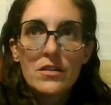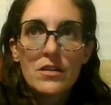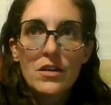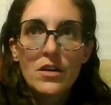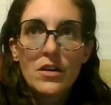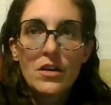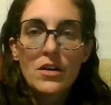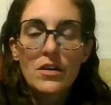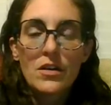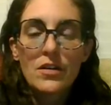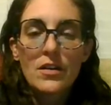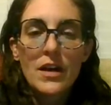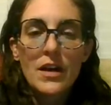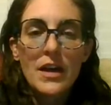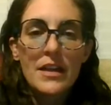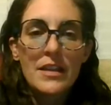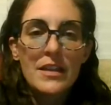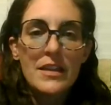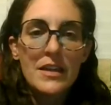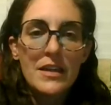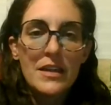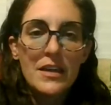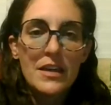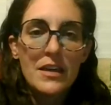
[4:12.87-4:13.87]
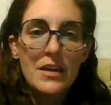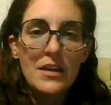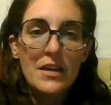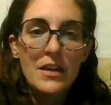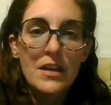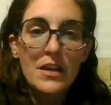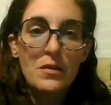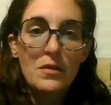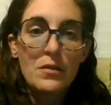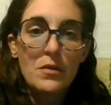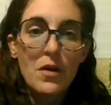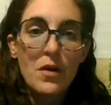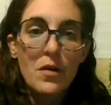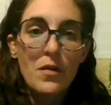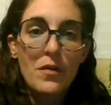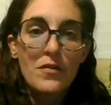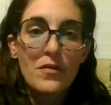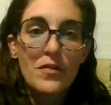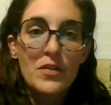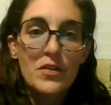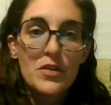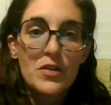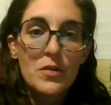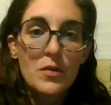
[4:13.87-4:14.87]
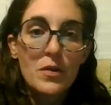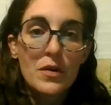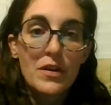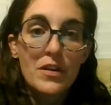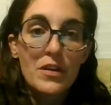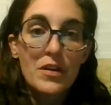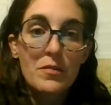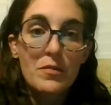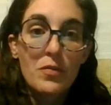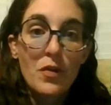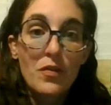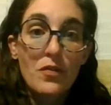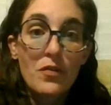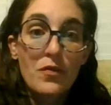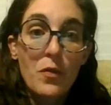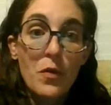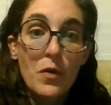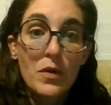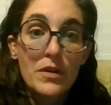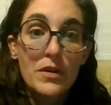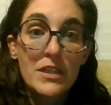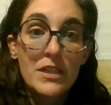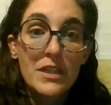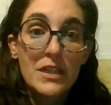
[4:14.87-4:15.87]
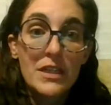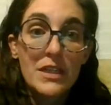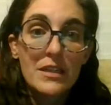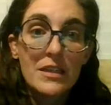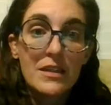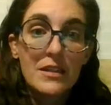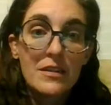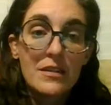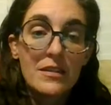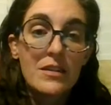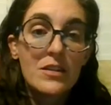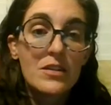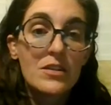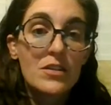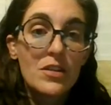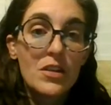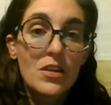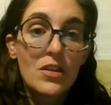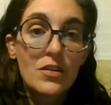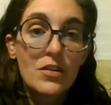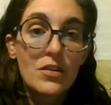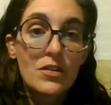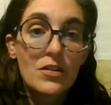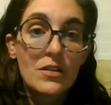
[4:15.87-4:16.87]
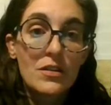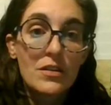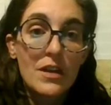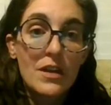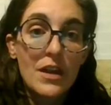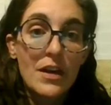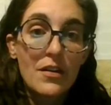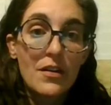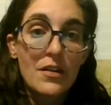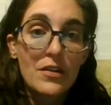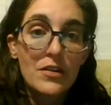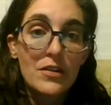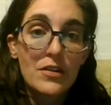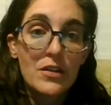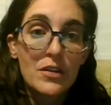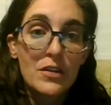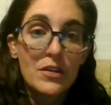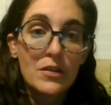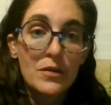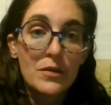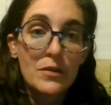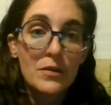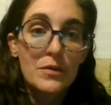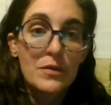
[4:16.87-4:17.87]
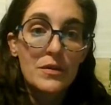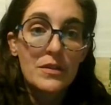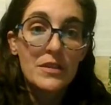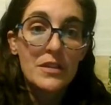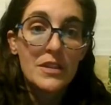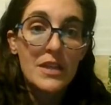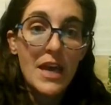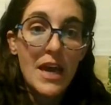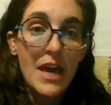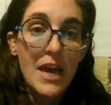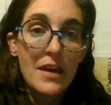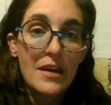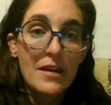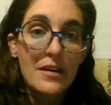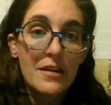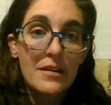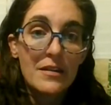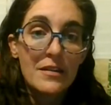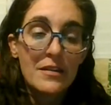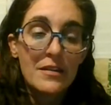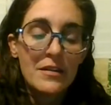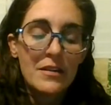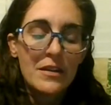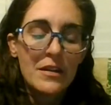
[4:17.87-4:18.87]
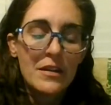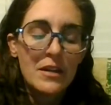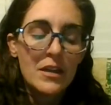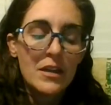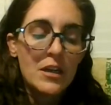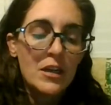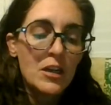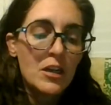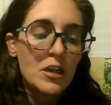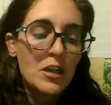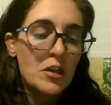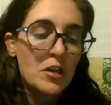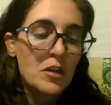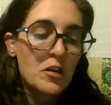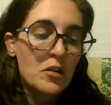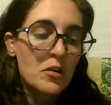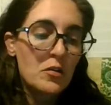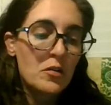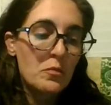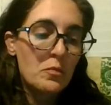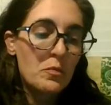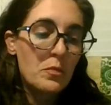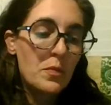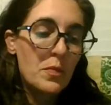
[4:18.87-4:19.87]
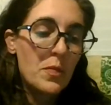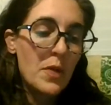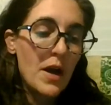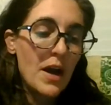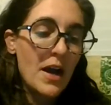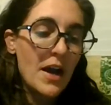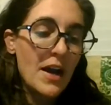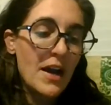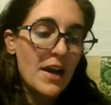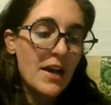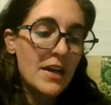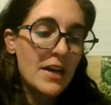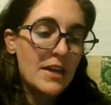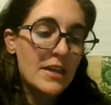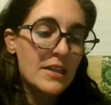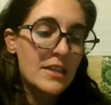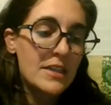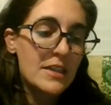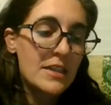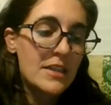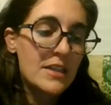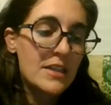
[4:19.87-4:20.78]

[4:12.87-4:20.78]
her and the hero of the story, they're both 14. There's a third character who's 10. But